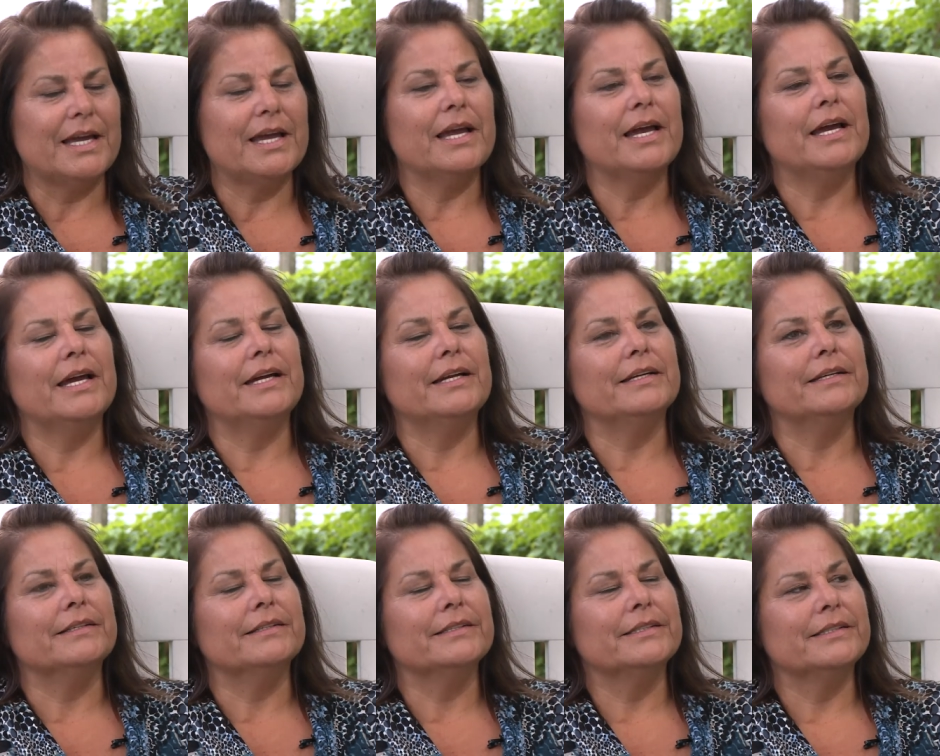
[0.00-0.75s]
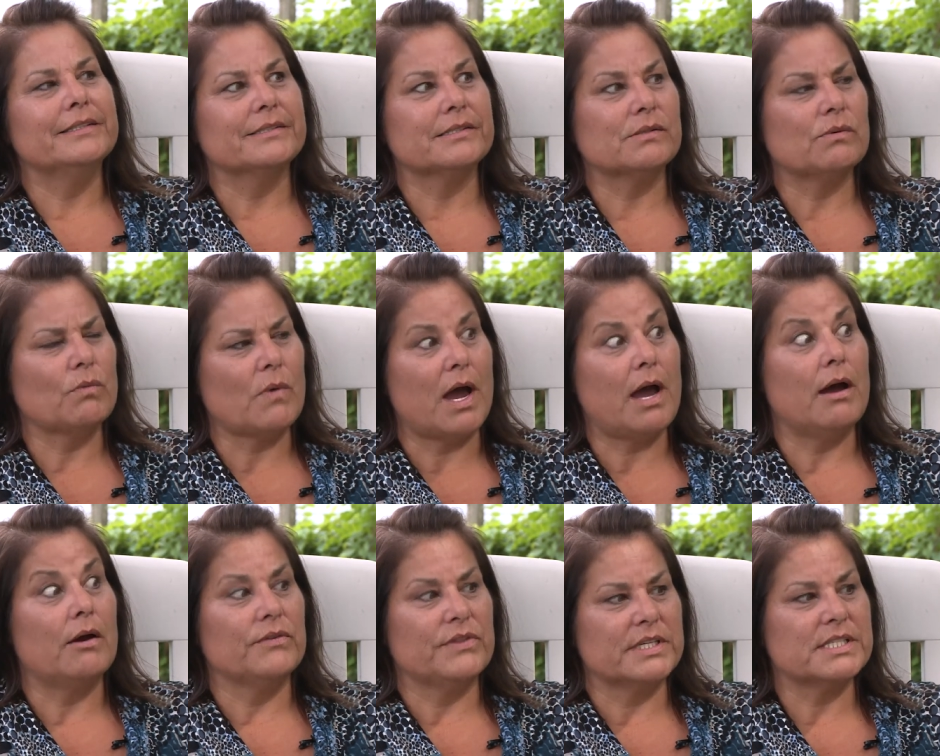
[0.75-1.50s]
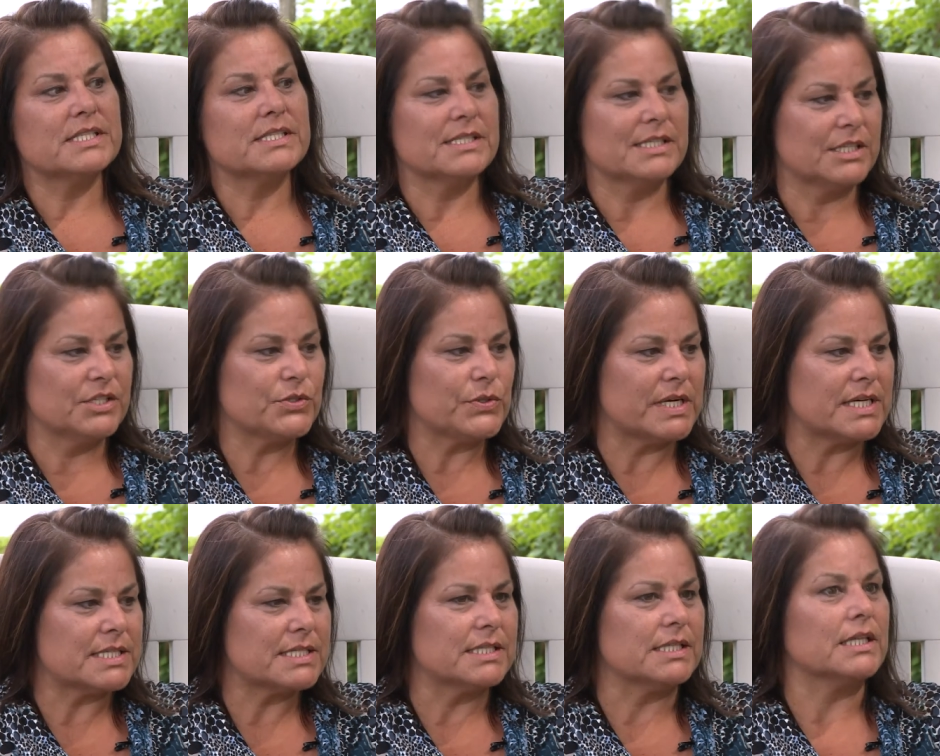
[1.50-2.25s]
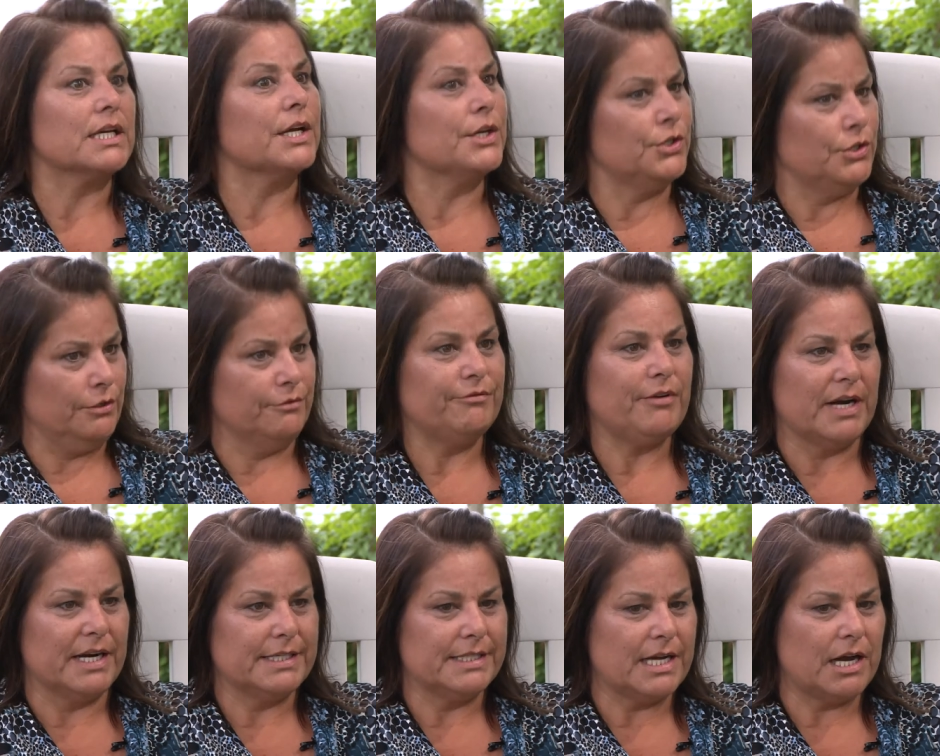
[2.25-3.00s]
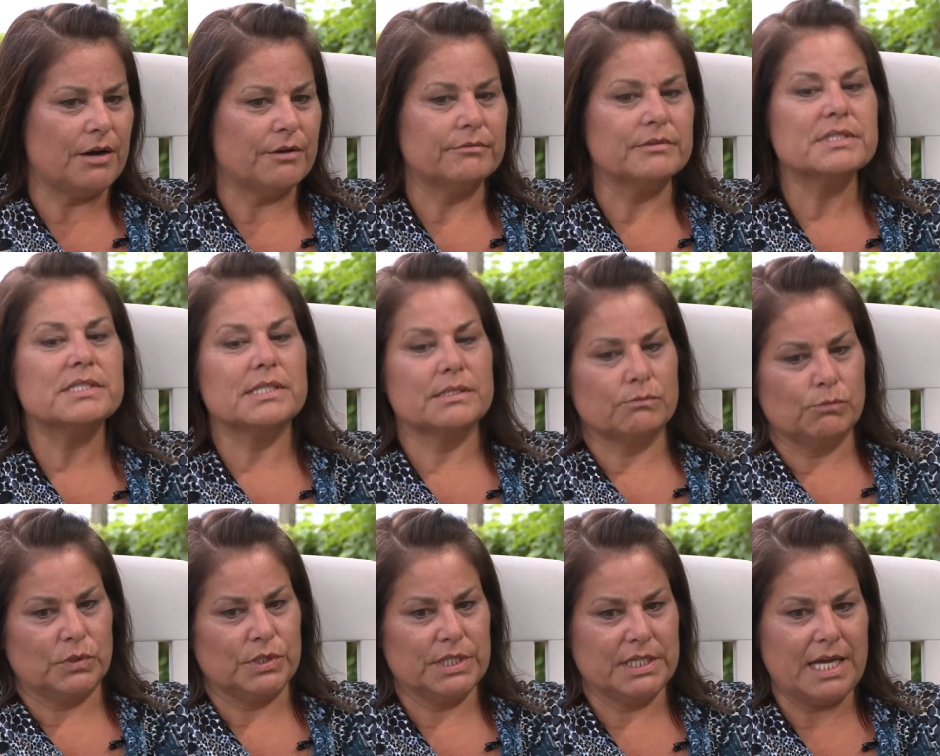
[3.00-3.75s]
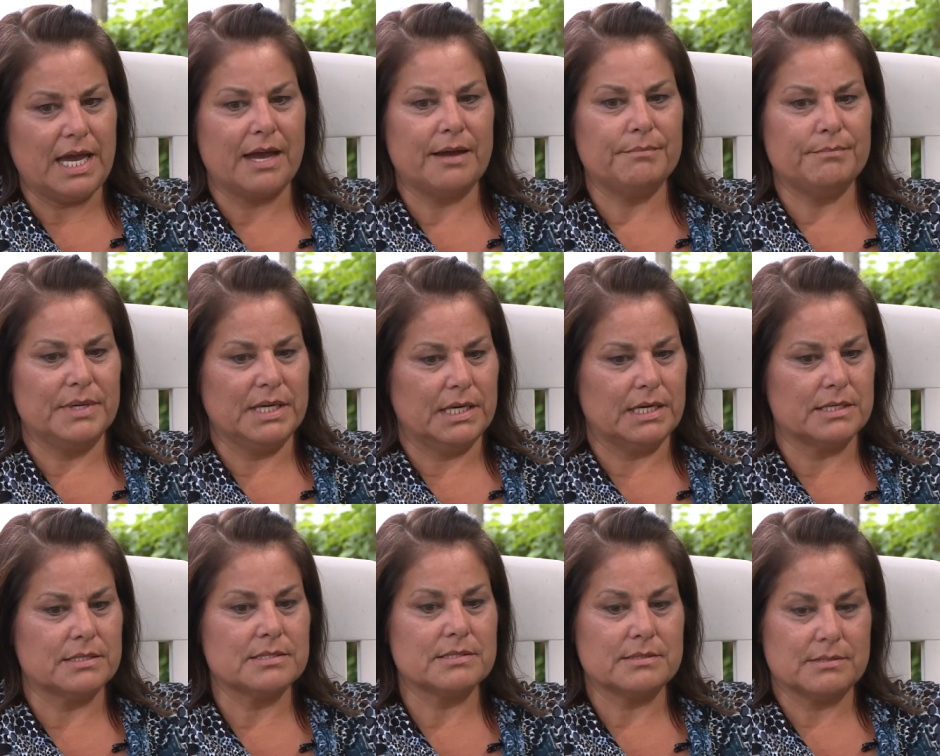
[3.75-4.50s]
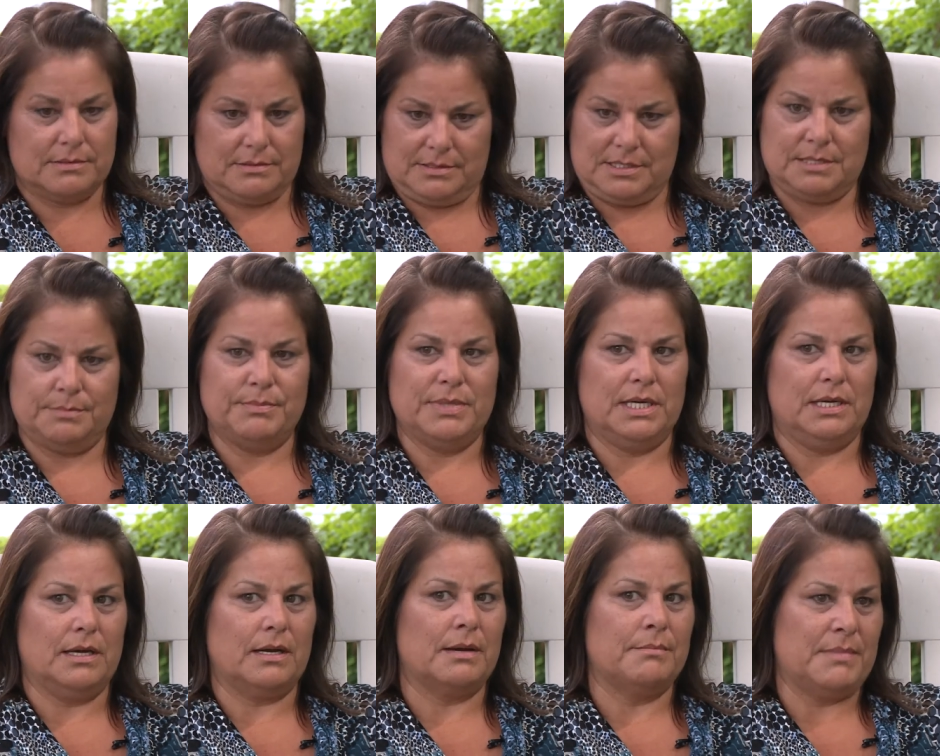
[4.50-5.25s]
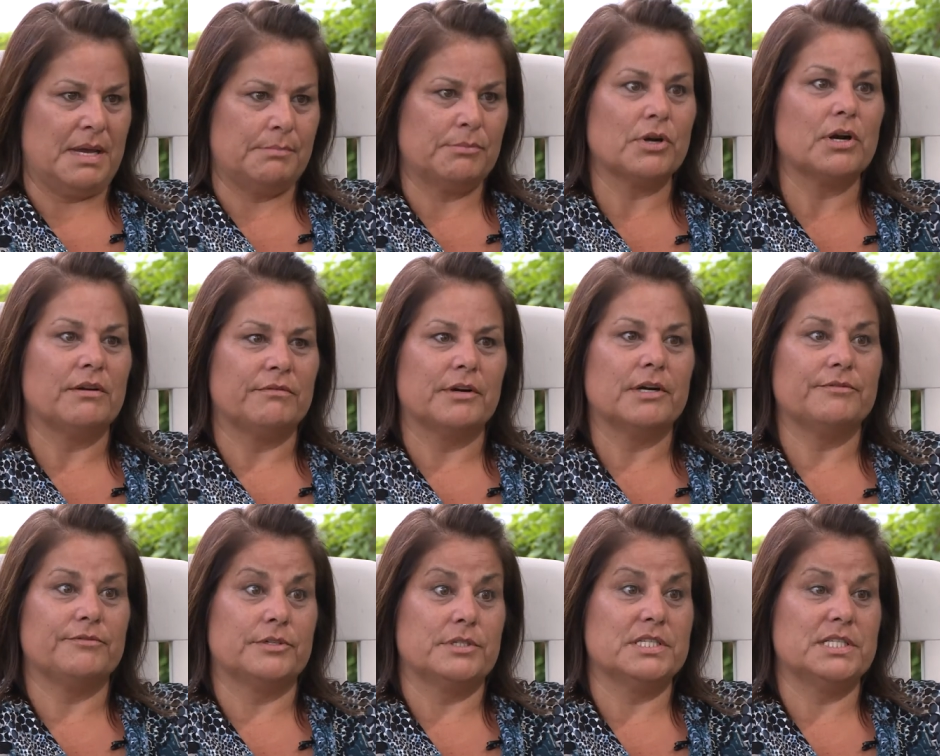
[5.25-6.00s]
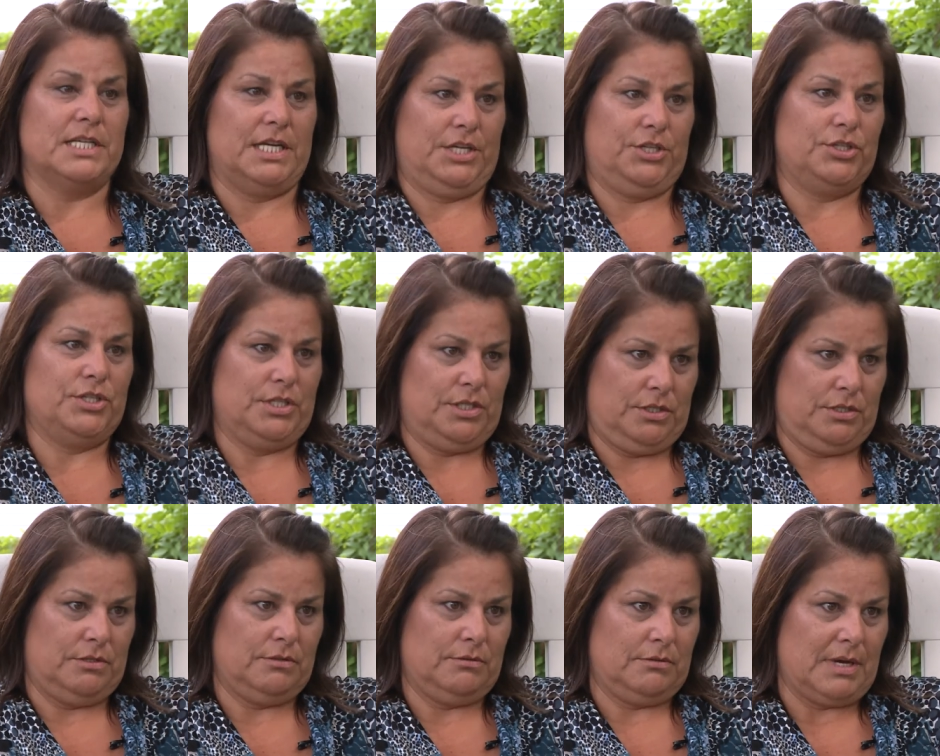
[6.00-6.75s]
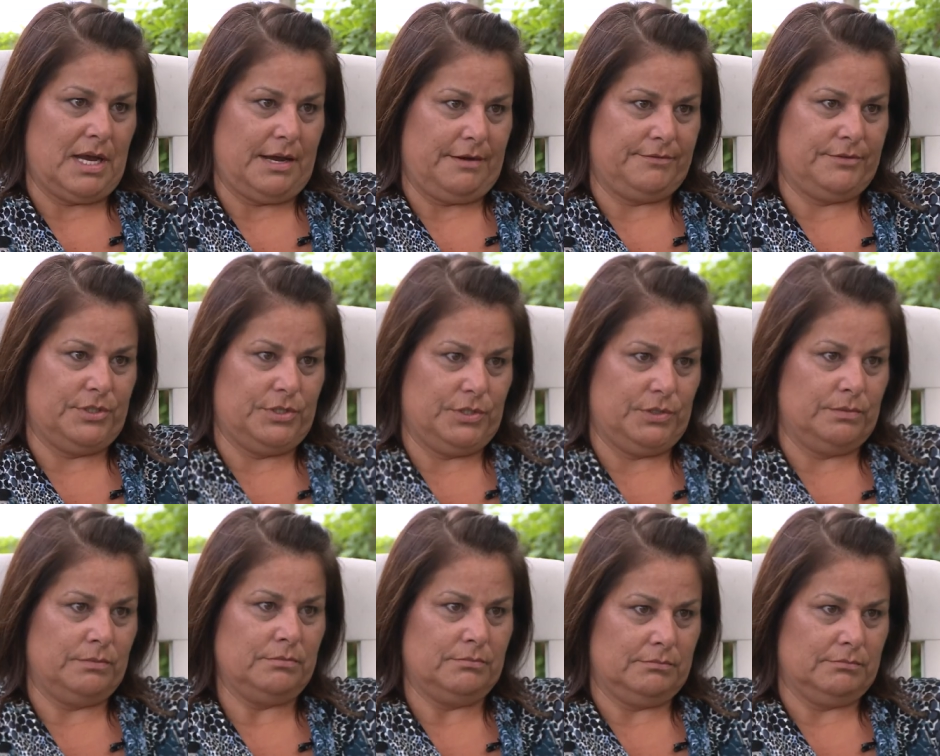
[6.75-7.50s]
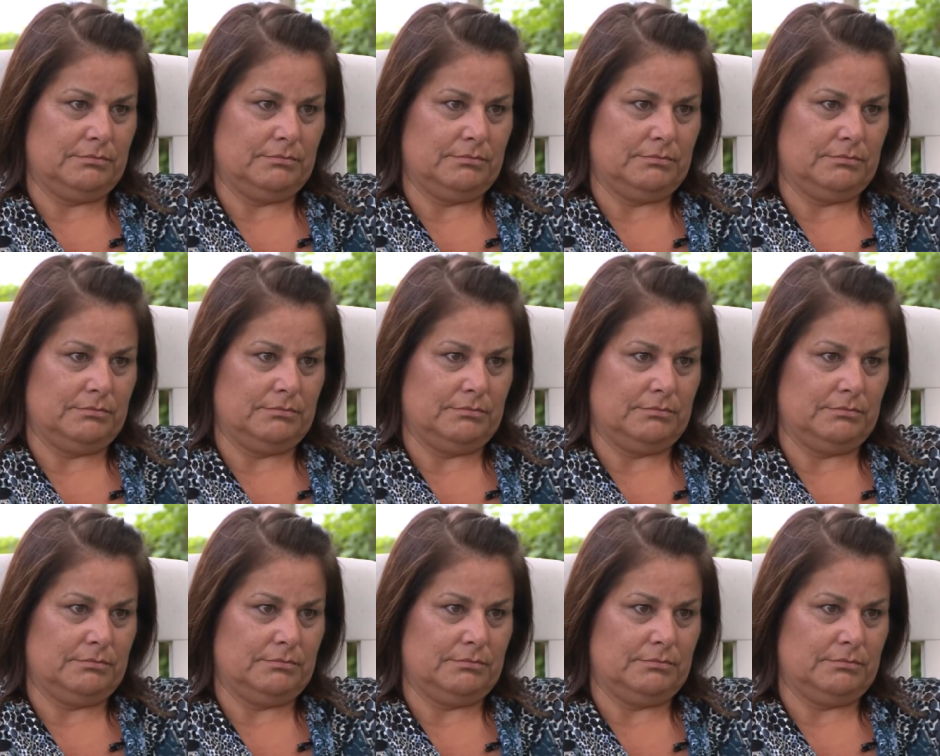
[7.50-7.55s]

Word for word: And he goes, "Wow, this is interesting. Can you find out?" And we said, "Well, yeah, because to be a member of our First Nation, you have to